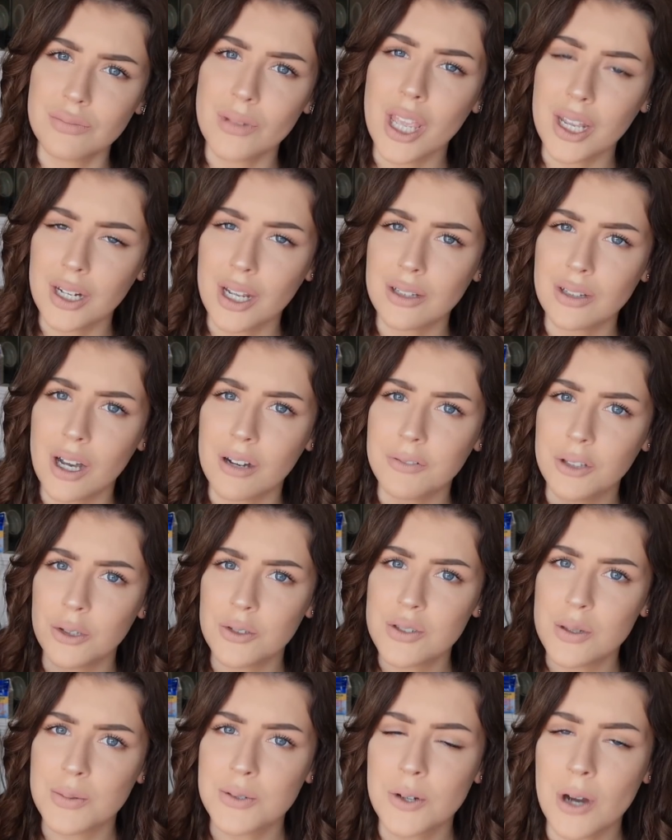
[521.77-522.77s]
And I love you.
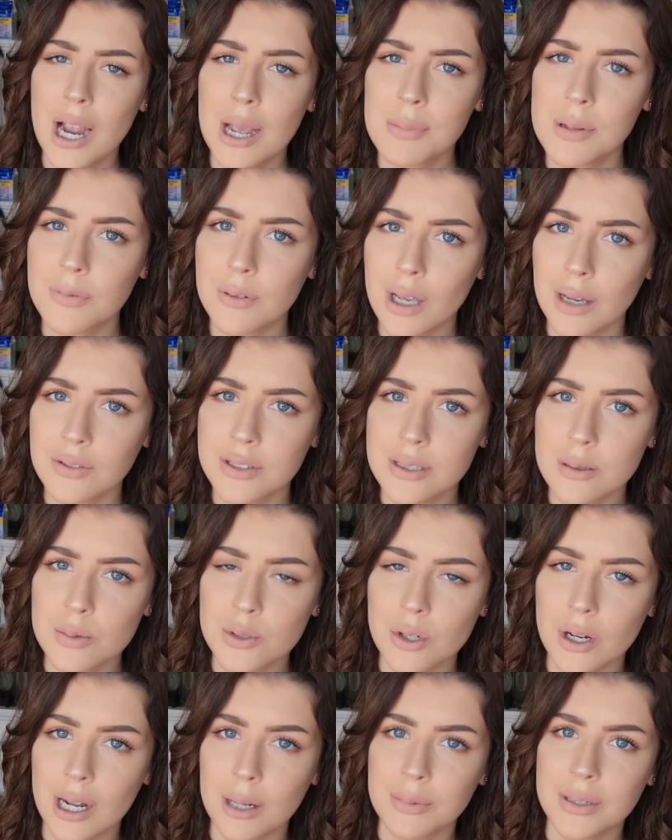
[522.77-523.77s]
Subscribe if you haven't
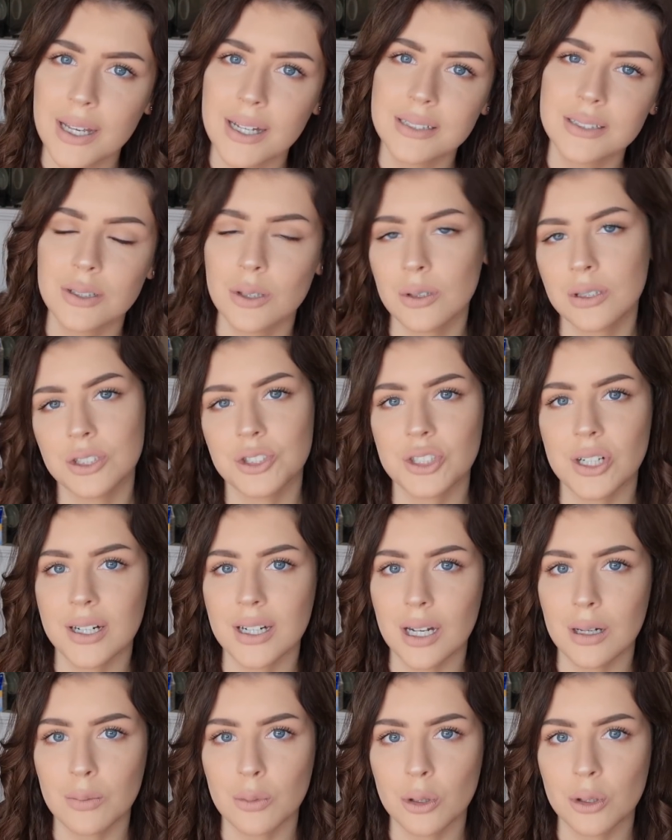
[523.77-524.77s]
subscribed yet so you can
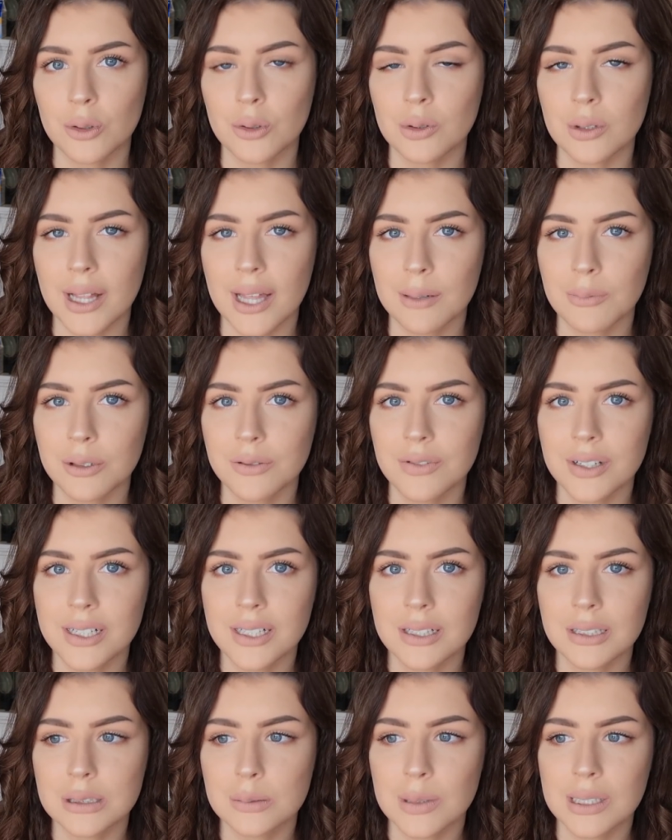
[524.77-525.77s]
check out more cool animal
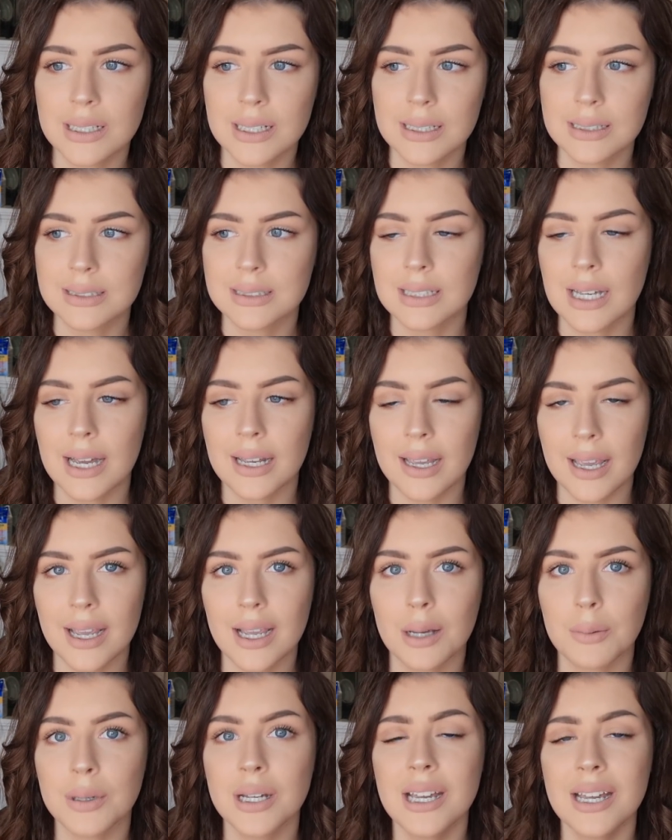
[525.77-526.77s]
videos, because I
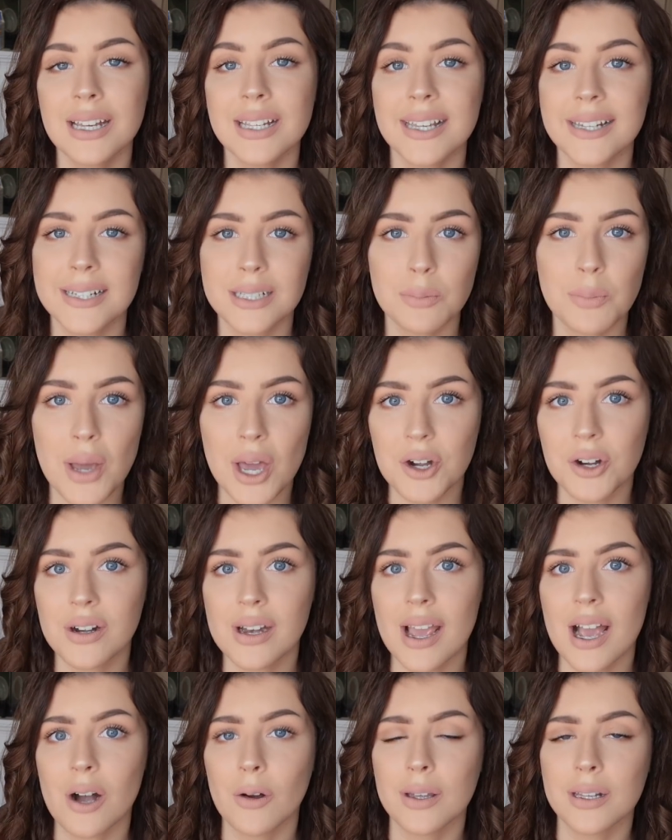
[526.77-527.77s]
am getting better
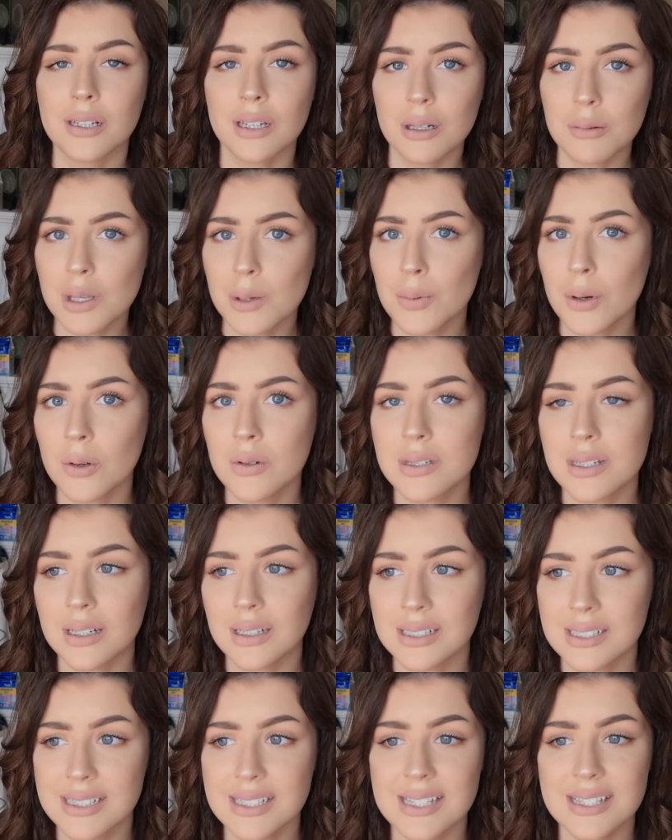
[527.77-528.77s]
now and going to be posting
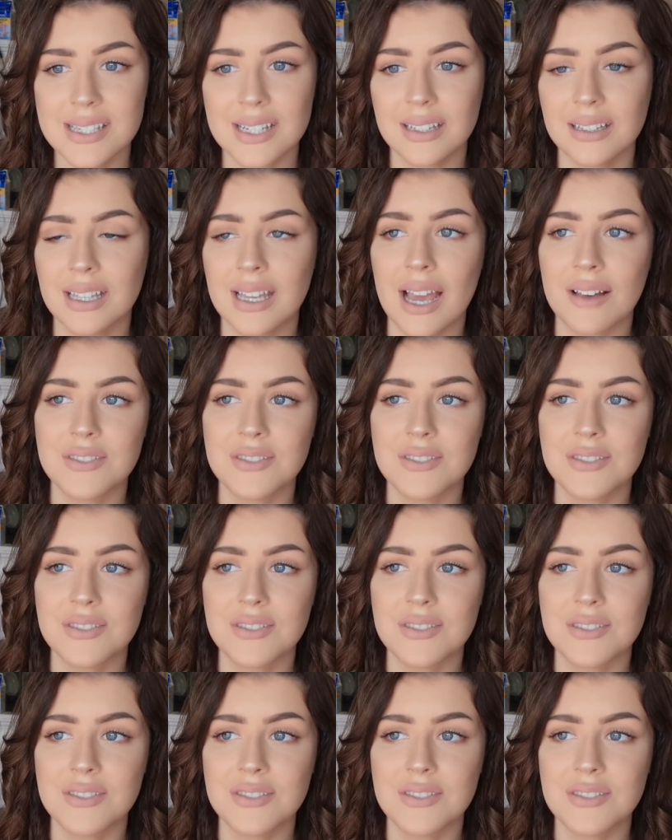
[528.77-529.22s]
consistently.